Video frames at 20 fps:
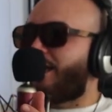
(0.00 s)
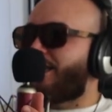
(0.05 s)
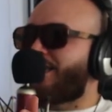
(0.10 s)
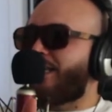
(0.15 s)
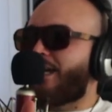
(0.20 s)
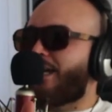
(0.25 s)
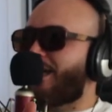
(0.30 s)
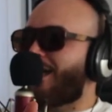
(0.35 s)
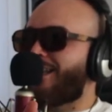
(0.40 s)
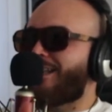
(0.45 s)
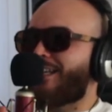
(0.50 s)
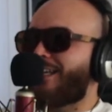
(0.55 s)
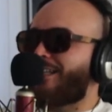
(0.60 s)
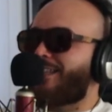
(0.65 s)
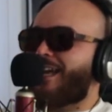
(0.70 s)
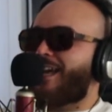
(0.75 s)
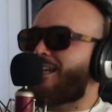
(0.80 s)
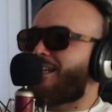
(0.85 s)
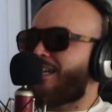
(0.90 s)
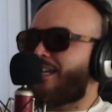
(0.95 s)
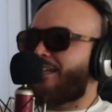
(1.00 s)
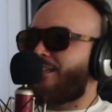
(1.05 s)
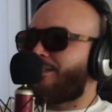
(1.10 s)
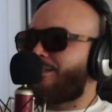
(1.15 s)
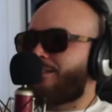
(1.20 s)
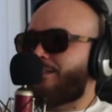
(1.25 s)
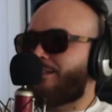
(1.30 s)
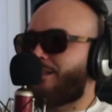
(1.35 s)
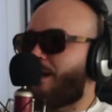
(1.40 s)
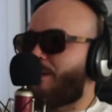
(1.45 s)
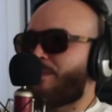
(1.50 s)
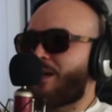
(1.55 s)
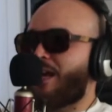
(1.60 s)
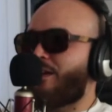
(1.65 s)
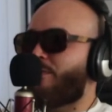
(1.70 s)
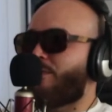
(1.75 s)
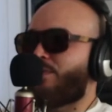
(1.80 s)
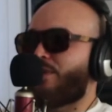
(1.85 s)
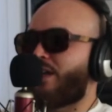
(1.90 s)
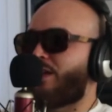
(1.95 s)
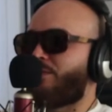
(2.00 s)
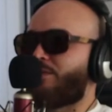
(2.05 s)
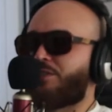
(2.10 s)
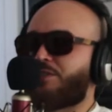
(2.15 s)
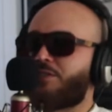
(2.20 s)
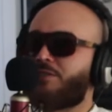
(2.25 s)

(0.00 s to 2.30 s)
I think I got laid that night. I'm bro, not even playing